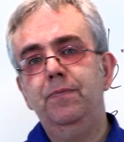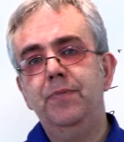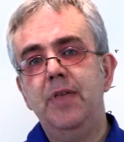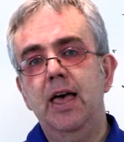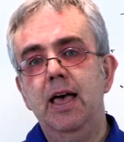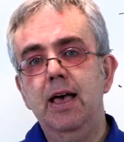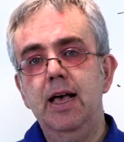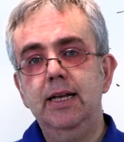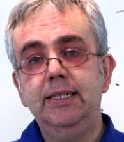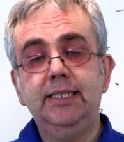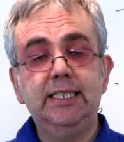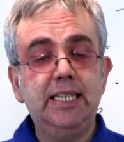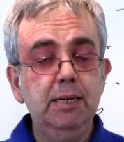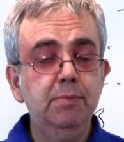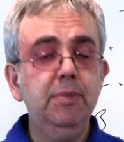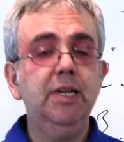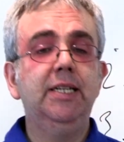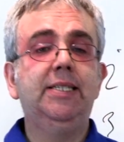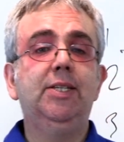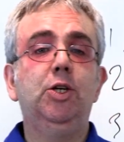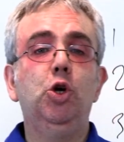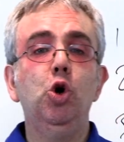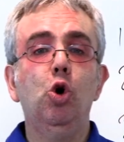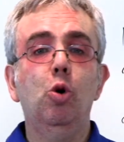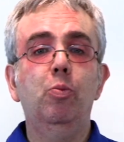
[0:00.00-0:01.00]
They're
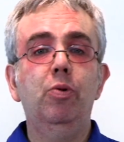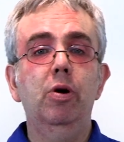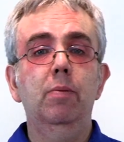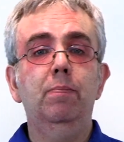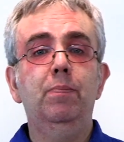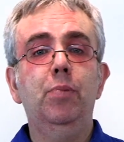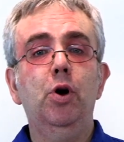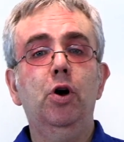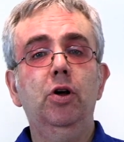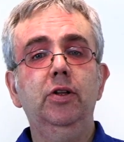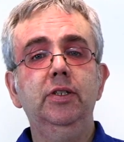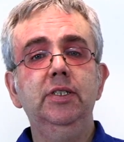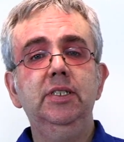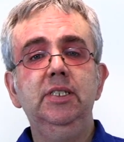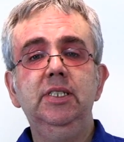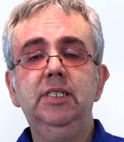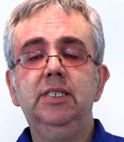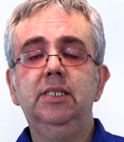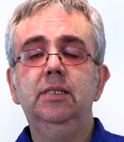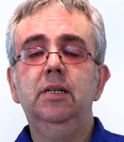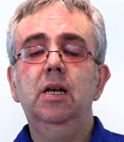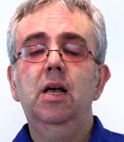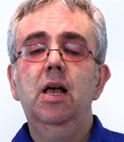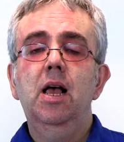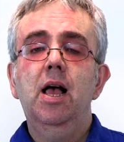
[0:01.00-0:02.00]
similar to corporate
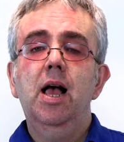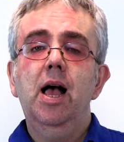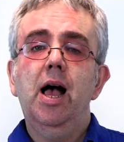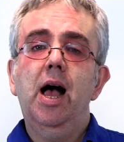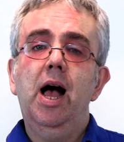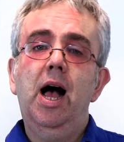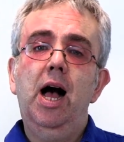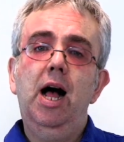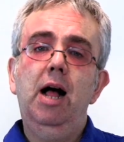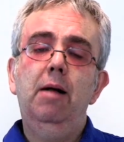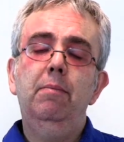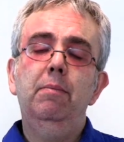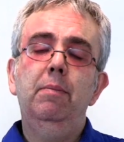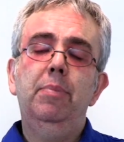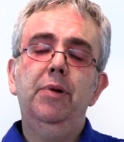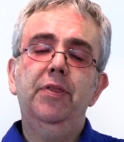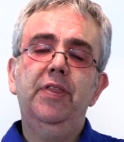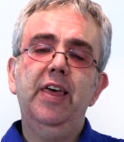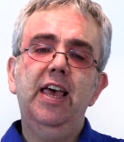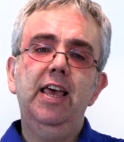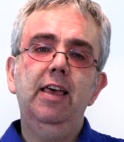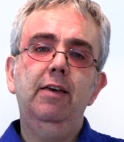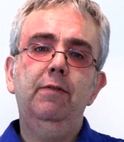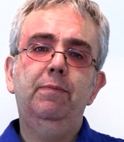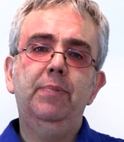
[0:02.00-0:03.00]
bonds, but
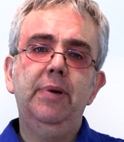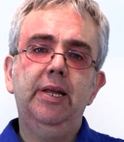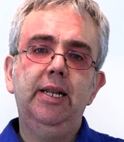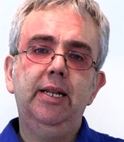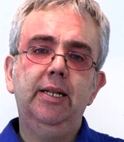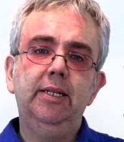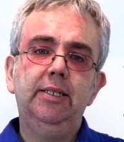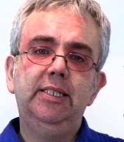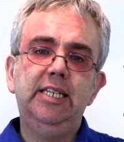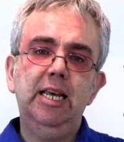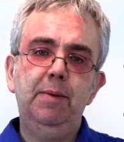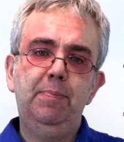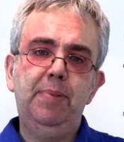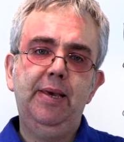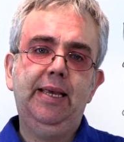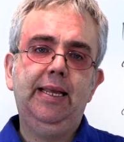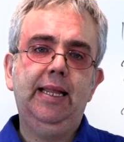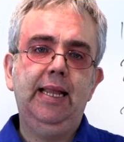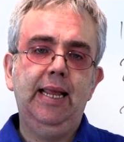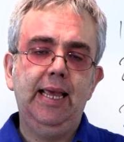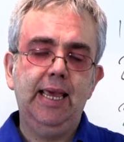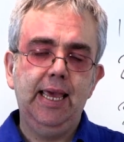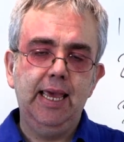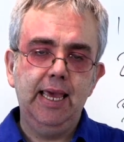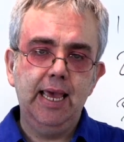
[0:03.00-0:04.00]
they've been
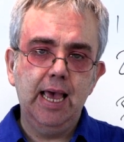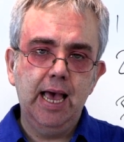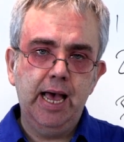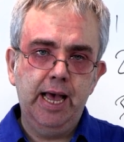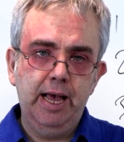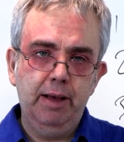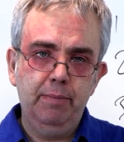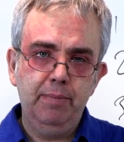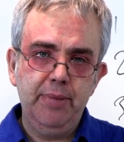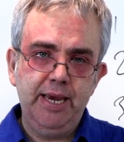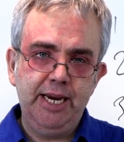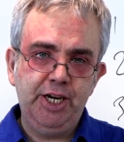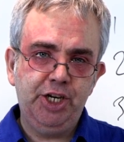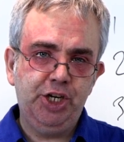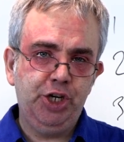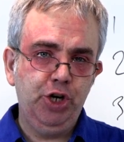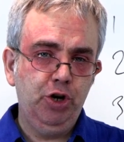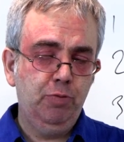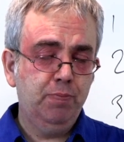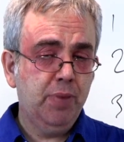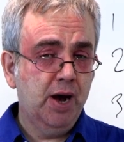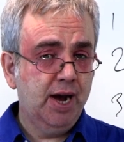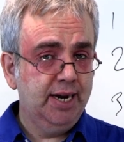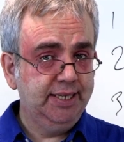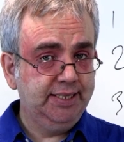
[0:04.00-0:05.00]
typically
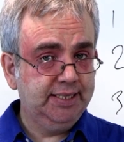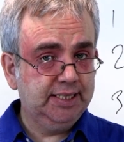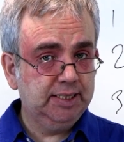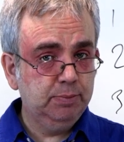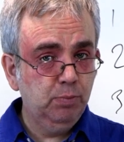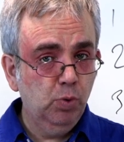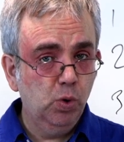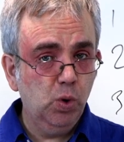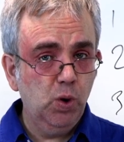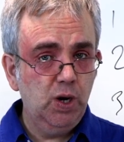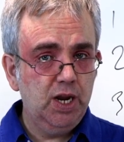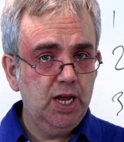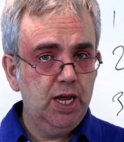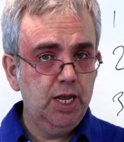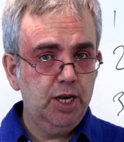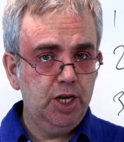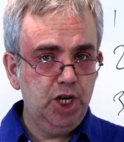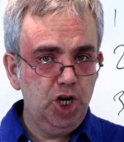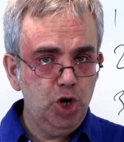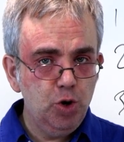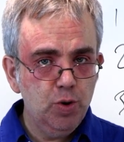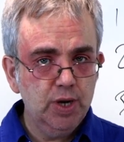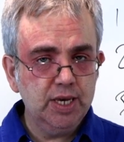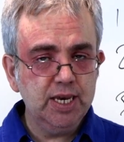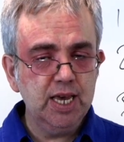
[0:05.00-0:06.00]
issued by smaller,
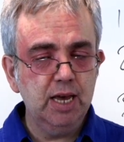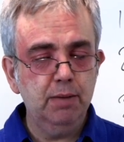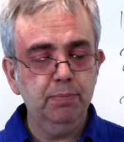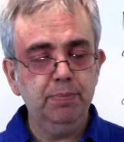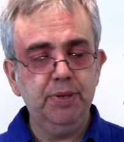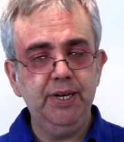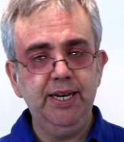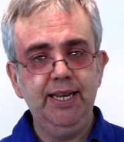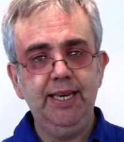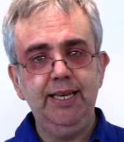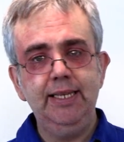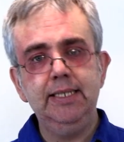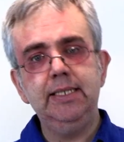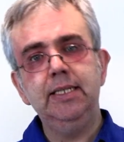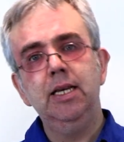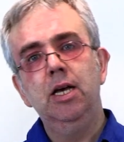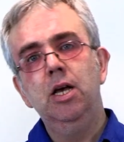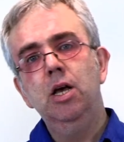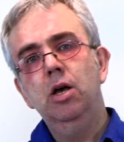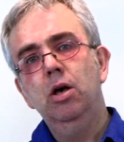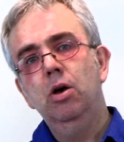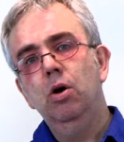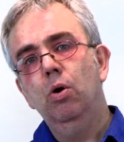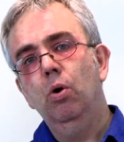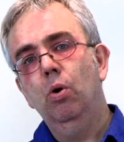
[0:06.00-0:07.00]
newer companies
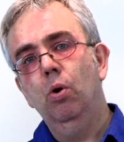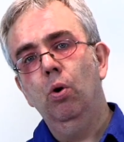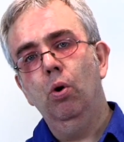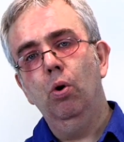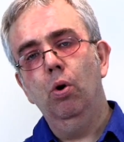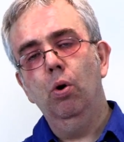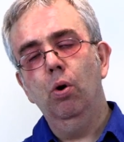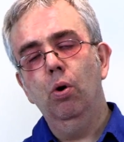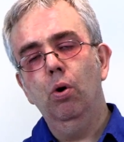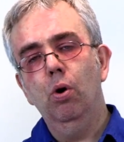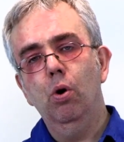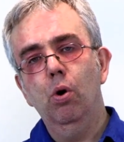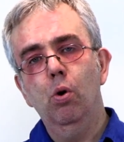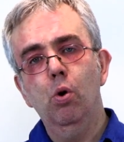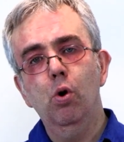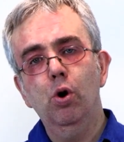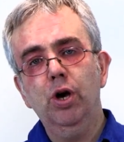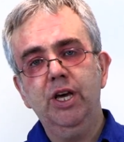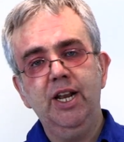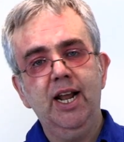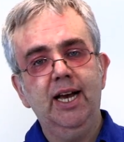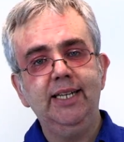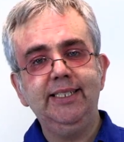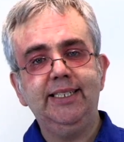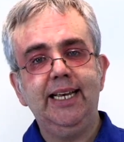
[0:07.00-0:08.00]
or
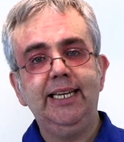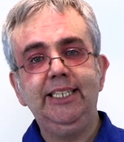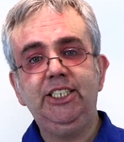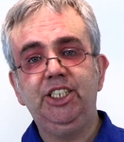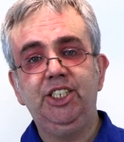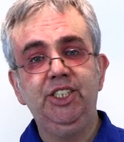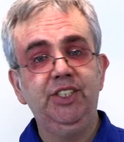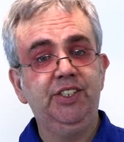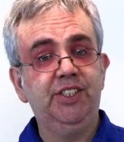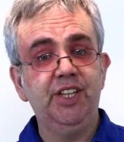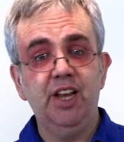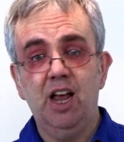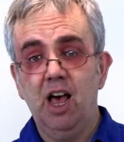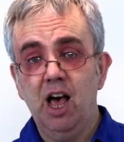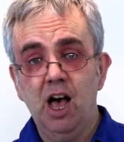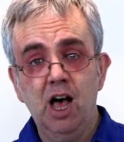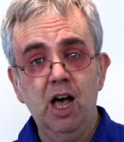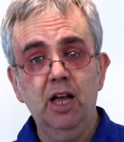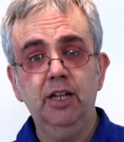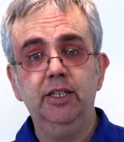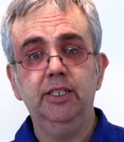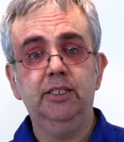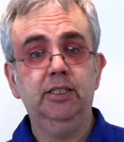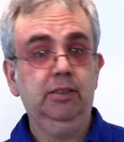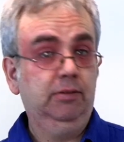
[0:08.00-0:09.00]
organizations that
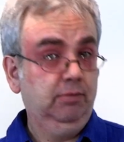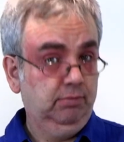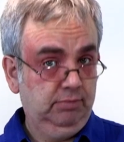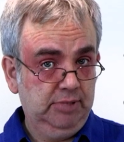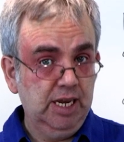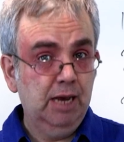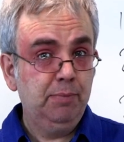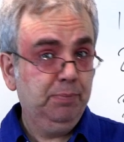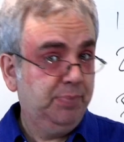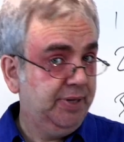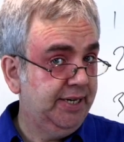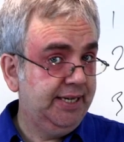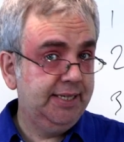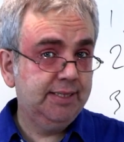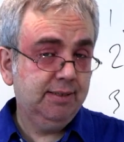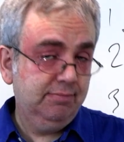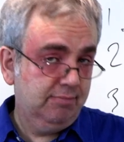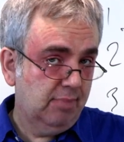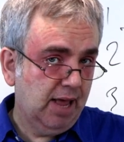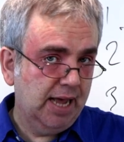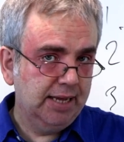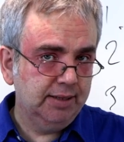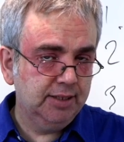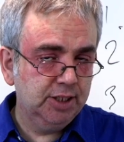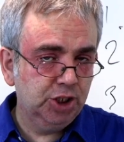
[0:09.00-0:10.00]
aren't
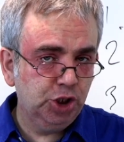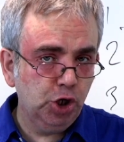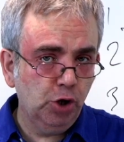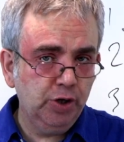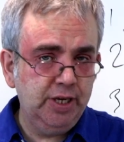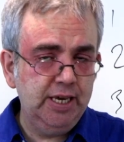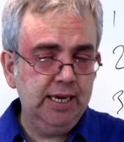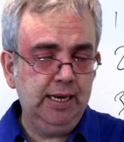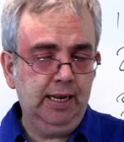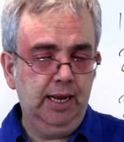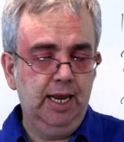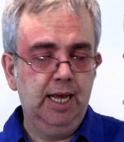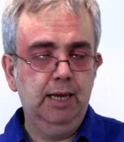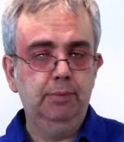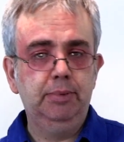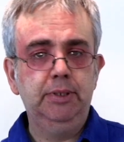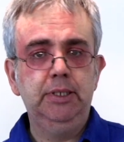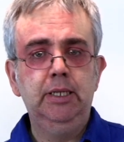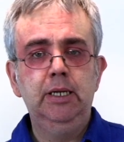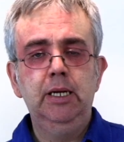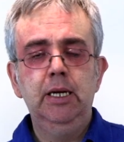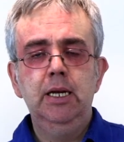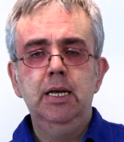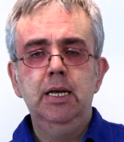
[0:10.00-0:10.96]
companies, like the Jockey Club.